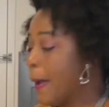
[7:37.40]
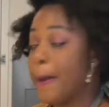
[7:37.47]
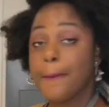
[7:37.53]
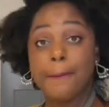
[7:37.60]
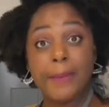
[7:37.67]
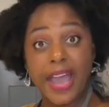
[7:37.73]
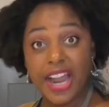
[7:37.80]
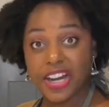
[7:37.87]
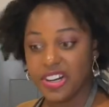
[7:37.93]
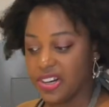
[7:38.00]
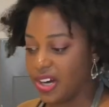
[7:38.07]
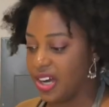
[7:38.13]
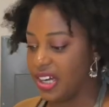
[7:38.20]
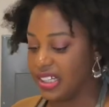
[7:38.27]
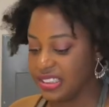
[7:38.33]

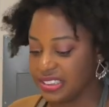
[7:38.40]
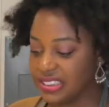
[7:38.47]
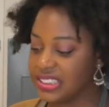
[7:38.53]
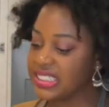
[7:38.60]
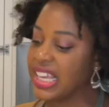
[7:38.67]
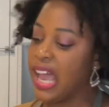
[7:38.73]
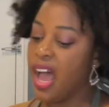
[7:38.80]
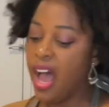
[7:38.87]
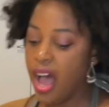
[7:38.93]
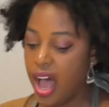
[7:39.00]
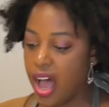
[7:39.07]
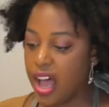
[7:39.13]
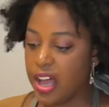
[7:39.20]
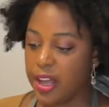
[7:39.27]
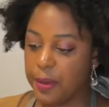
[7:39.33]
macarons.
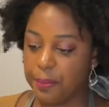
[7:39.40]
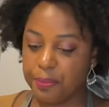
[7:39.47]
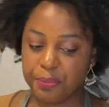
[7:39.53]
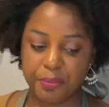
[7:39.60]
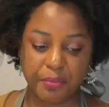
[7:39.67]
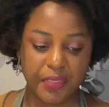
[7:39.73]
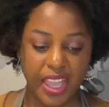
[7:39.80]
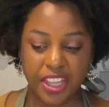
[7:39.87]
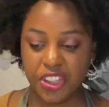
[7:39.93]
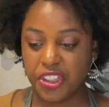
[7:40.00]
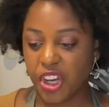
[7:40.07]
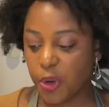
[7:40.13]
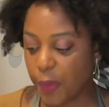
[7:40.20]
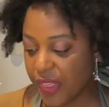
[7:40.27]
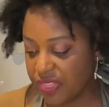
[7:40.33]
And you
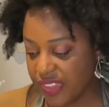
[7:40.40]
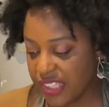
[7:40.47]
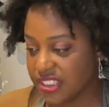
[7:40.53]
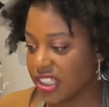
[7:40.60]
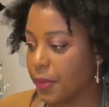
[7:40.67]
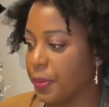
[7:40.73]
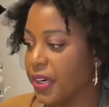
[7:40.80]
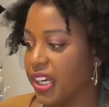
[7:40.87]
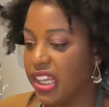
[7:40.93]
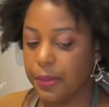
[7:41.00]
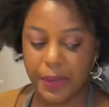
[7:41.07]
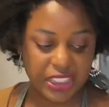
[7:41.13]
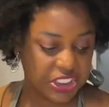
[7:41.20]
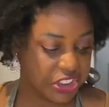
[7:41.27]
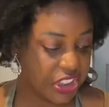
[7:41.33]
know what? These are pretty
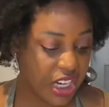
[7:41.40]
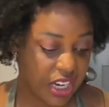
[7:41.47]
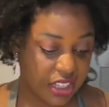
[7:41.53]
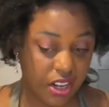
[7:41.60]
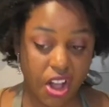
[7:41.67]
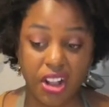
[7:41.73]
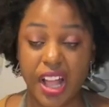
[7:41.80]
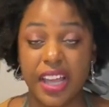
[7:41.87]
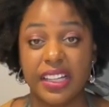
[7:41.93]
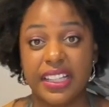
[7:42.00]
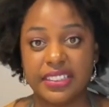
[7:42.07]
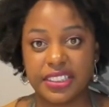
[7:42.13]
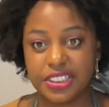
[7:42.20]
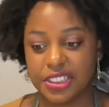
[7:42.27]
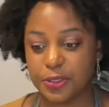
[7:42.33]
much done. All I
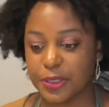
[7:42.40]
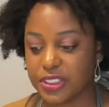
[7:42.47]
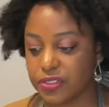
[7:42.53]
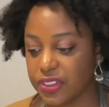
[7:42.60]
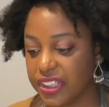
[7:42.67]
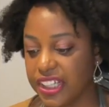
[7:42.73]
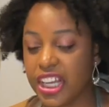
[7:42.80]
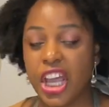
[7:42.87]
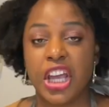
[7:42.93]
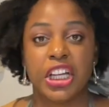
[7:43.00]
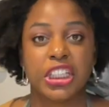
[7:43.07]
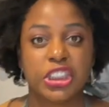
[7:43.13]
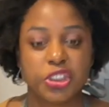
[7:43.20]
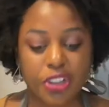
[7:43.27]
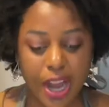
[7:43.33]
need to do is really
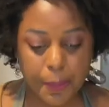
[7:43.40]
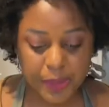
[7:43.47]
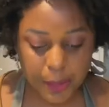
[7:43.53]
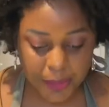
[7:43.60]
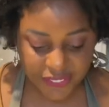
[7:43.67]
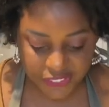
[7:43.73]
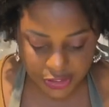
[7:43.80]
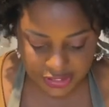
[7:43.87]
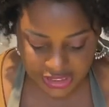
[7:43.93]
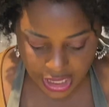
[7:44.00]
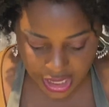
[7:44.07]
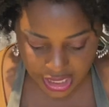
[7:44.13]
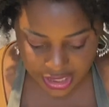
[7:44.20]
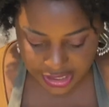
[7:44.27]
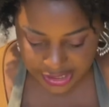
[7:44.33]
drop them a few
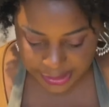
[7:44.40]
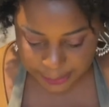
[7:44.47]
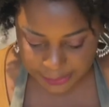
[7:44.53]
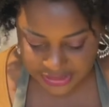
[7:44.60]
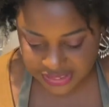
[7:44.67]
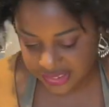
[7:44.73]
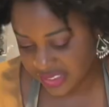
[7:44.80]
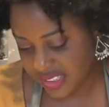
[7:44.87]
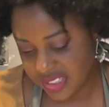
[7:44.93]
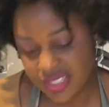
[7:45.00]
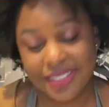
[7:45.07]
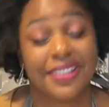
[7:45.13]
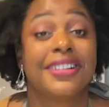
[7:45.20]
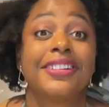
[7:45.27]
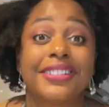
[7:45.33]
times
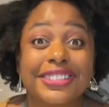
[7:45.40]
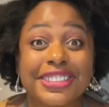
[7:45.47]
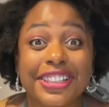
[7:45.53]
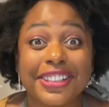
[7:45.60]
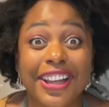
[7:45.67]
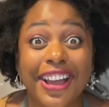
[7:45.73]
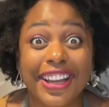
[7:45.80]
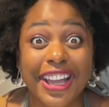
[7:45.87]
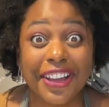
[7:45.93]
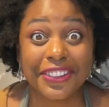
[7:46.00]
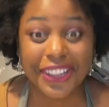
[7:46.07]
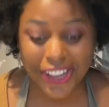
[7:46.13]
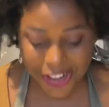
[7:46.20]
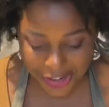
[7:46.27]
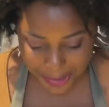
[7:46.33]
to knock out
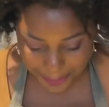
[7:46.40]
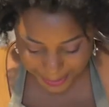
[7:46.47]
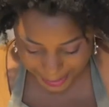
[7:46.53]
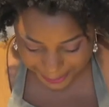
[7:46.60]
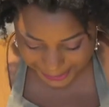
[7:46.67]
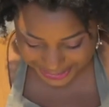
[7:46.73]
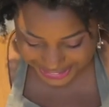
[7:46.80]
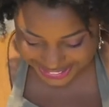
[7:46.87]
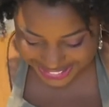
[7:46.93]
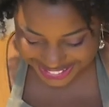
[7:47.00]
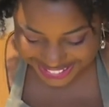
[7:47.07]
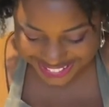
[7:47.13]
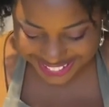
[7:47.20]
the air bubbles.